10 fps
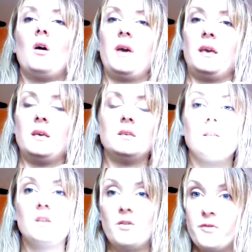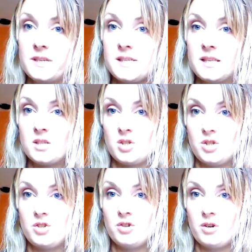Okay, so the first thing that
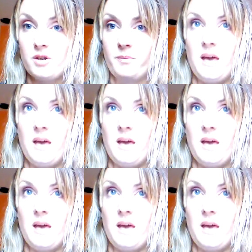striked